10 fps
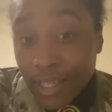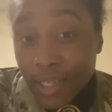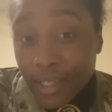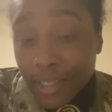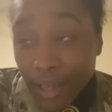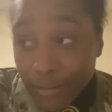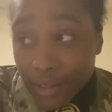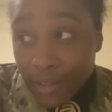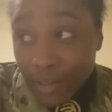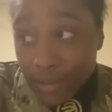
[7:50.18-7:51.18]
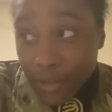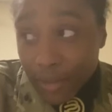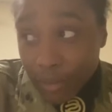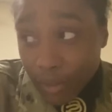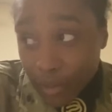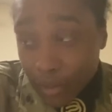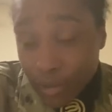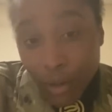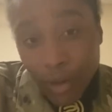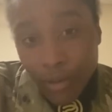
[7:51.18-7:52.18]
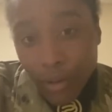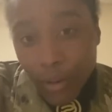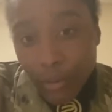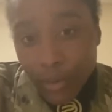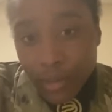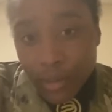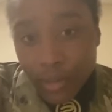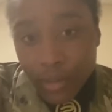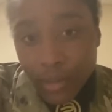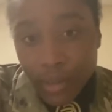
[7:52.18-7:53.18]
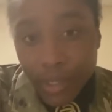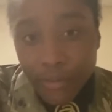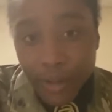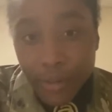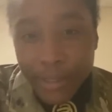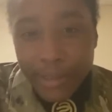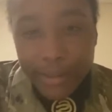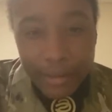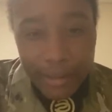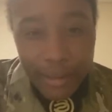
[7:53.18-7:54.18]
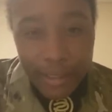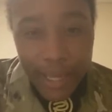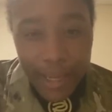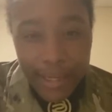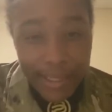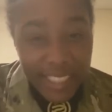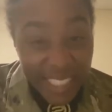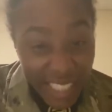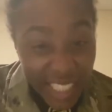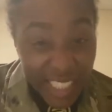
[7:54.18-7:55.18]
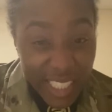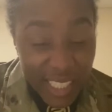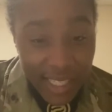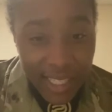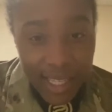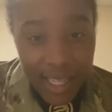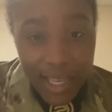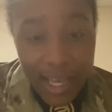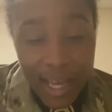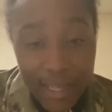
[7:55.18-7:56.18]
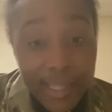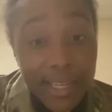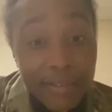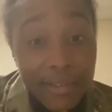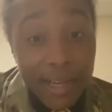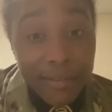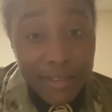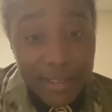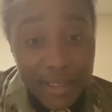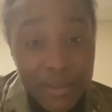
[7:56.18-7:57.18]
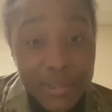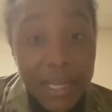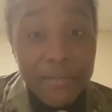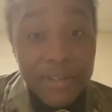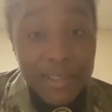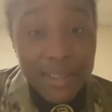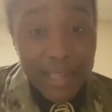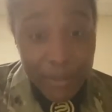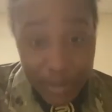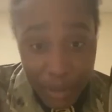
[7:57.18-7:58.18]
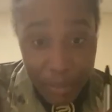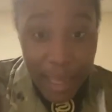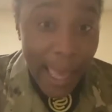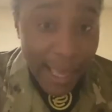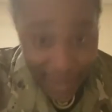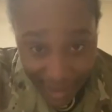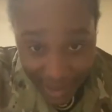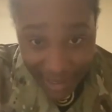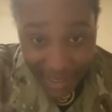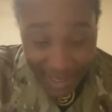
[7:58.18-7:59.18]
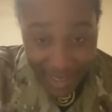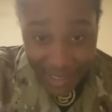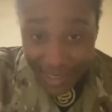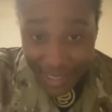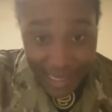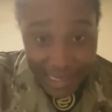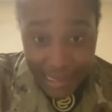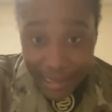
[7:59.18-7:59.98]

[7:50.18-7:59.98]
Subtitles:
Confidence is very important. So although I wasn't very good at it initially, I did have confidence. I was confident that I was going to pass, because that's the